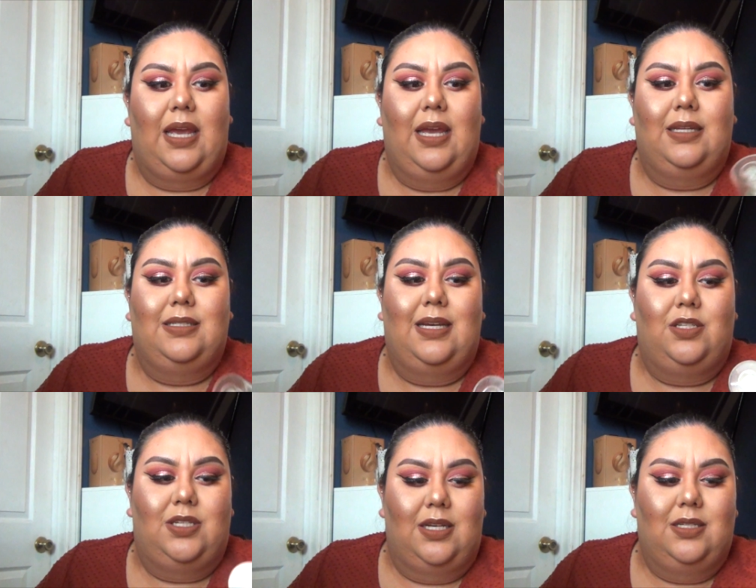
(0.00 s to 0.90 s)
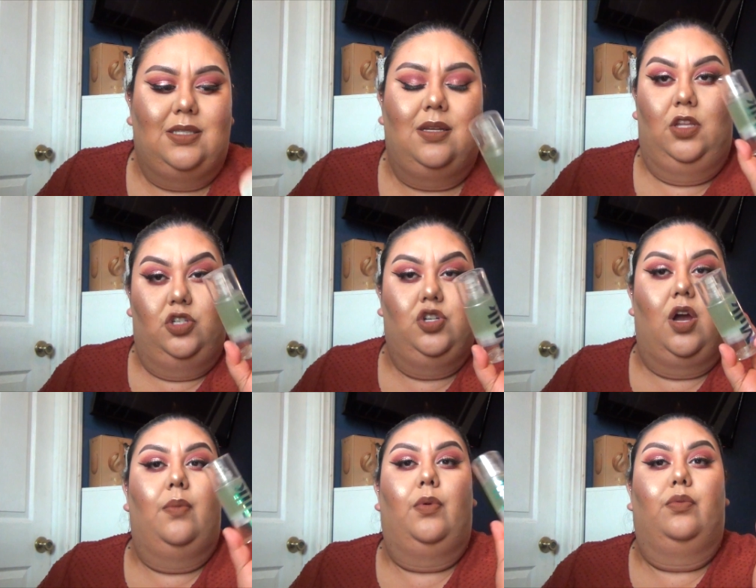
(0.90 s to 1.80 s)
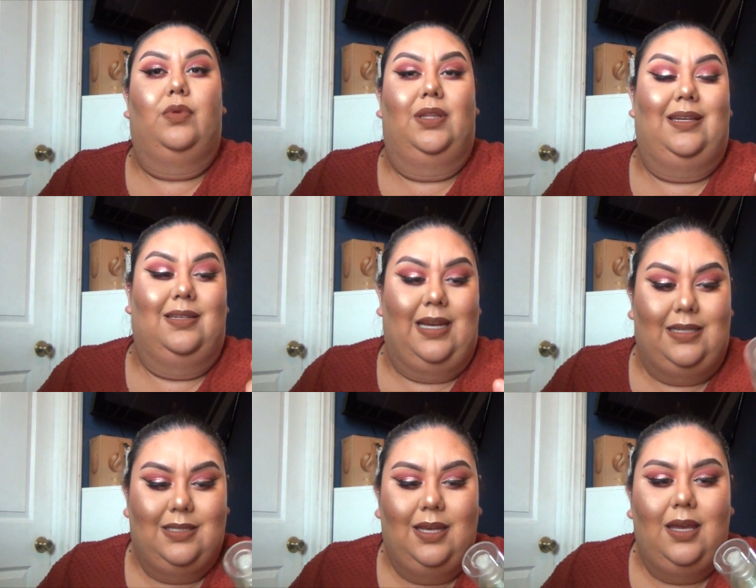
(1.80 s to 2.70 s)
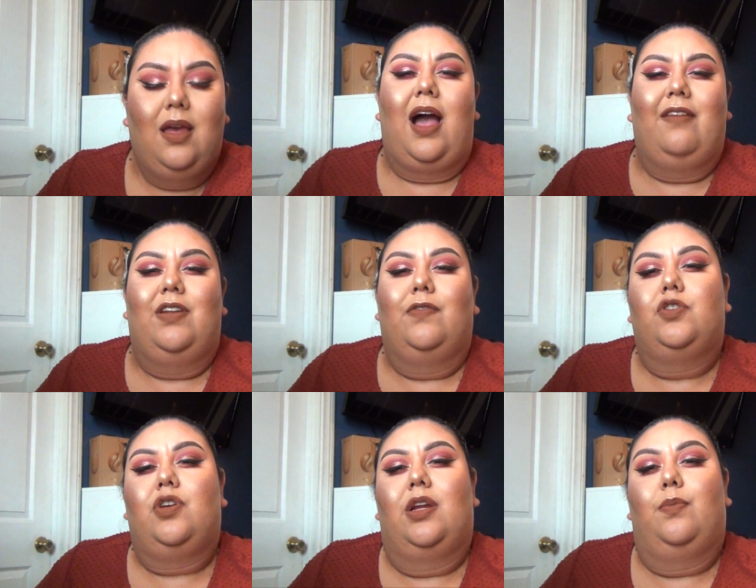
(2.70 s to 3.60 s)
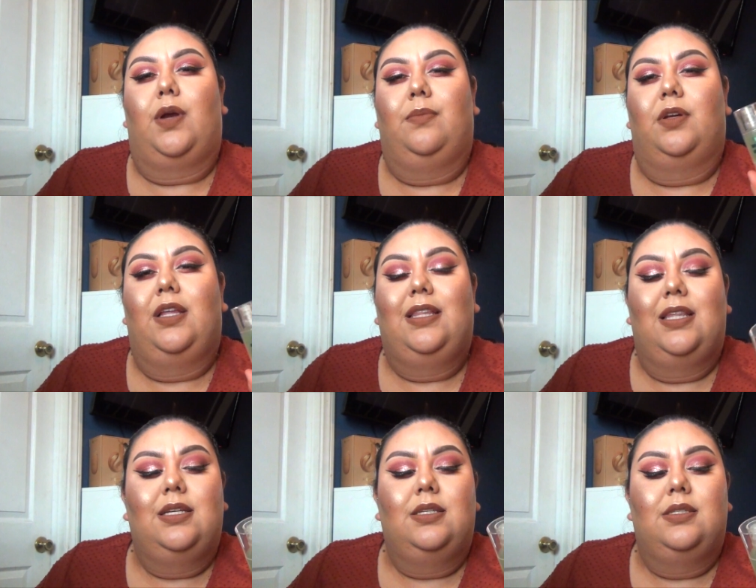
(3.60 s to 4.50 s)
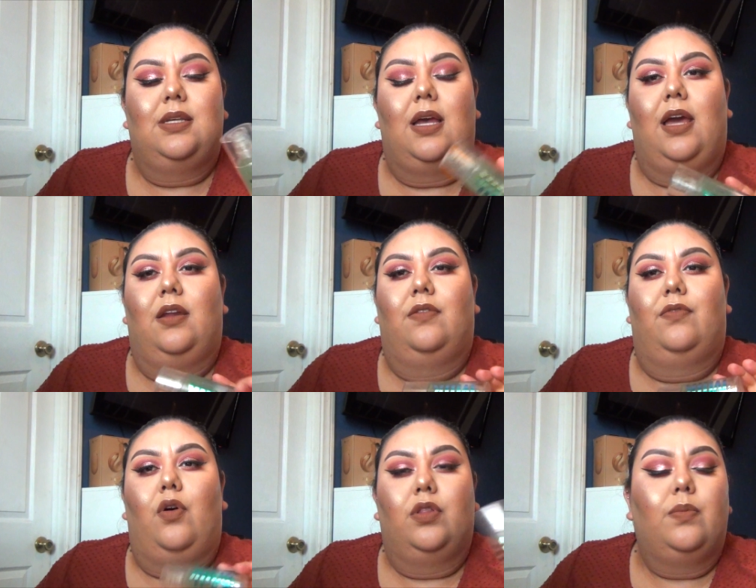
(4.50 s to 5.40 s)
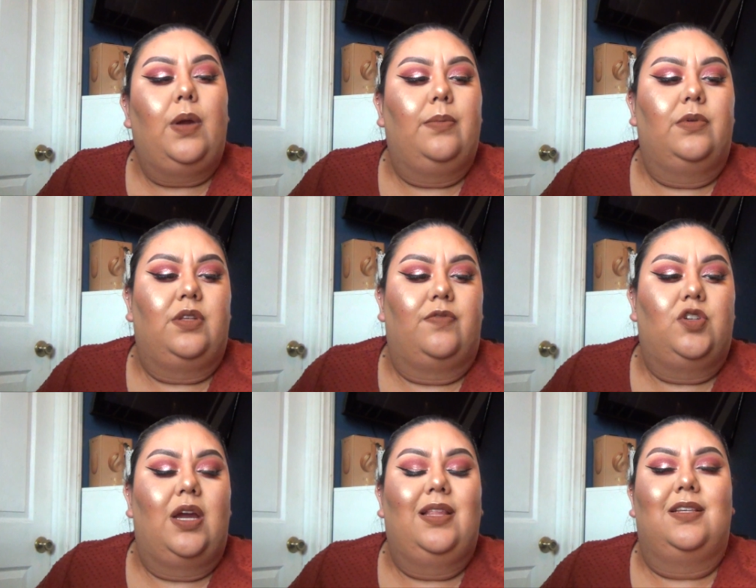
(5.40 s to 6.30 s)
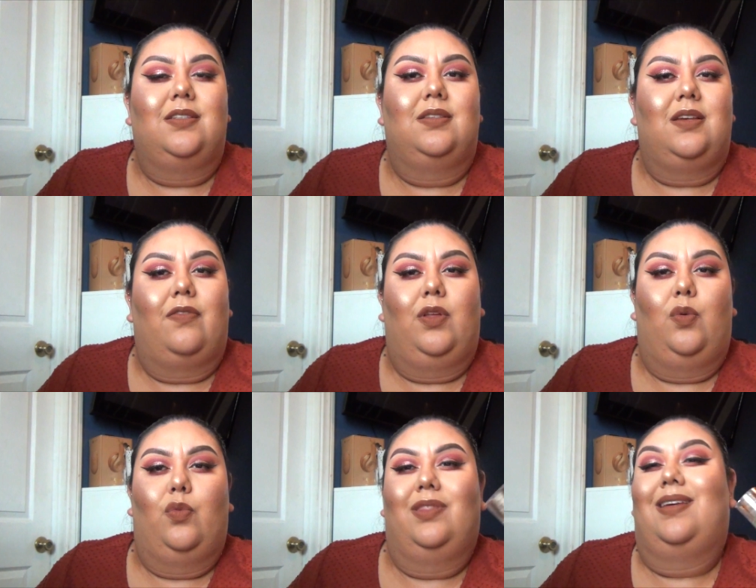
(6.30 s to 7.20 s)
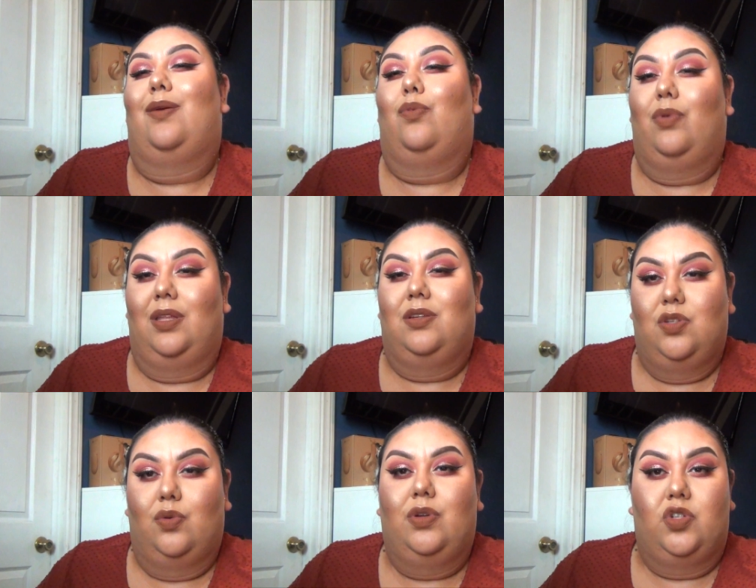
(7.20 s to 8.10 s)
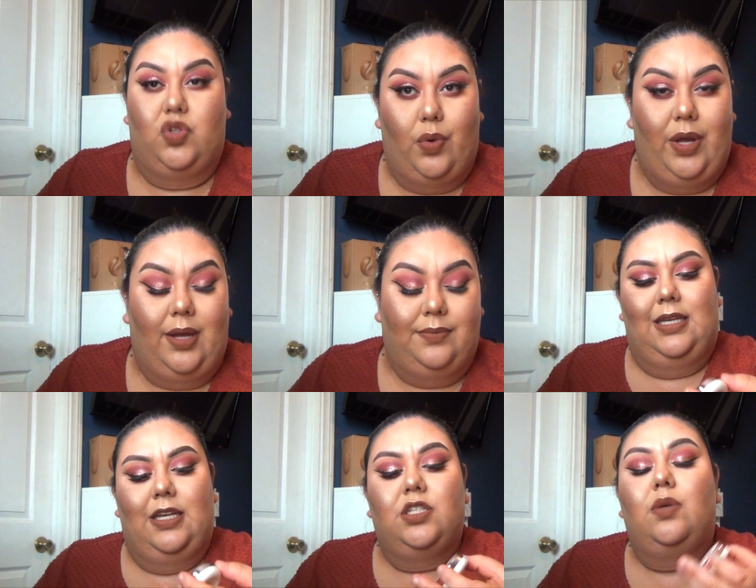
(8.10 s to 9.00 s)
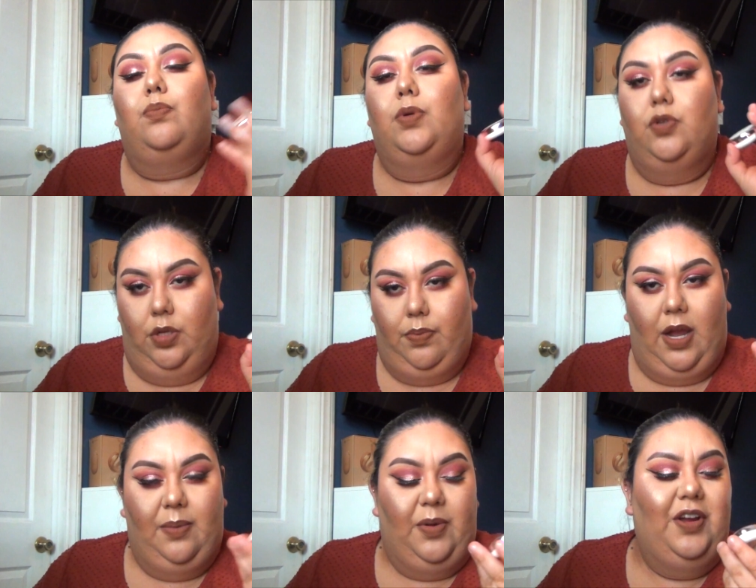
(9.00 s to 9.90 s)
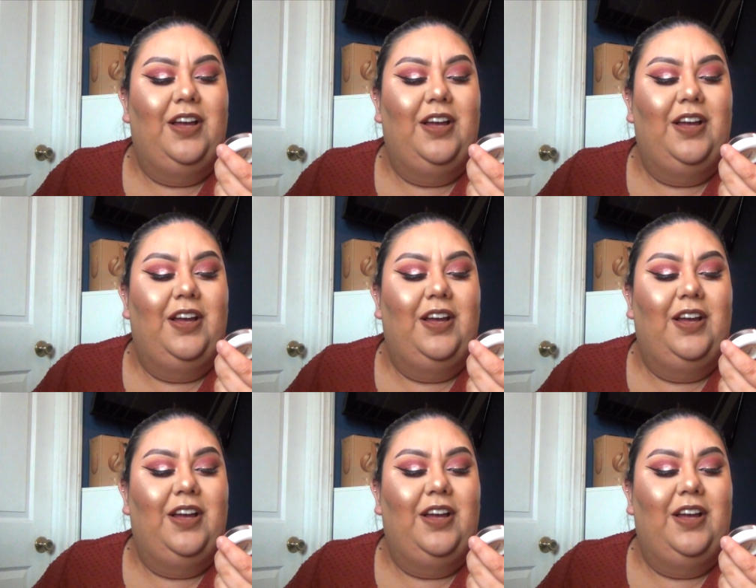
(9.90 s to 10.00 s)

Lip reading: and it does the job really nicely. I've never tried a primer like this. Out of all the primers I've tried, this is definitely one that I really do enjoy. Here's a bougie primer,